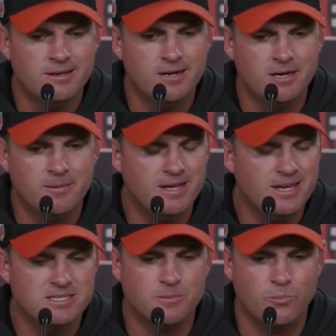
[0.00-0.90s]
um,
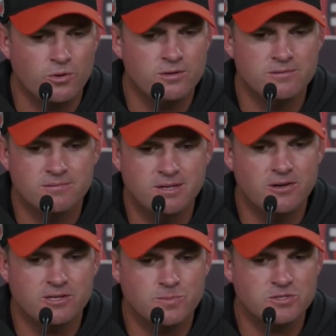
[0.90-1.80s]
it is important, you
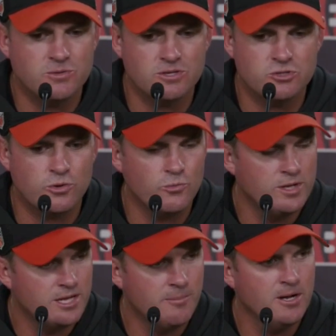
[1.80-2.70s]
know, especially with a short
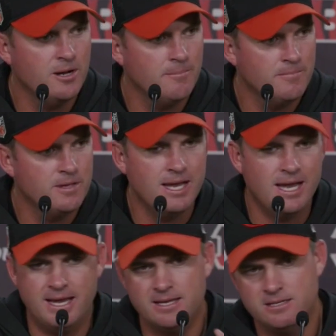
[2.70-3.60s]
week coming up,
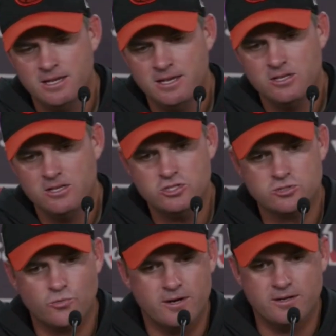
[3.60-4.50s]
and you
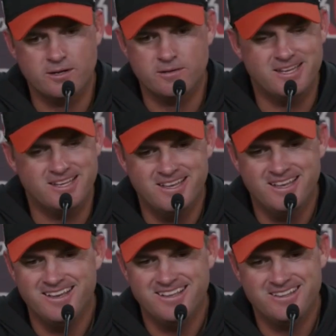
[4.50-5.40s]
just want to
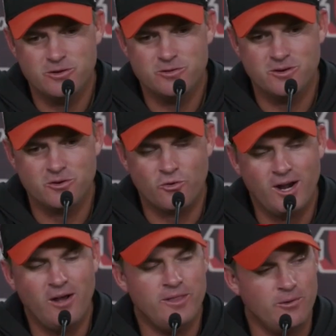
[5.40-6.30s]
the the
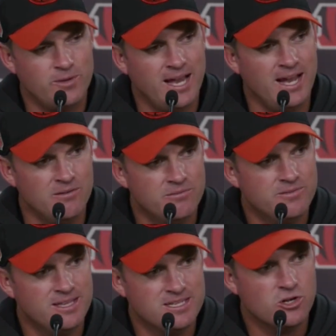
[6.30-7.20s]
crowd that we have
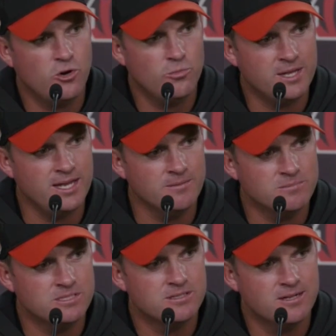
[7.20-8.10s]
in these home
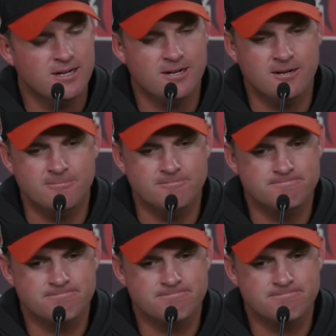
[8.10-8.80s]
games. Um,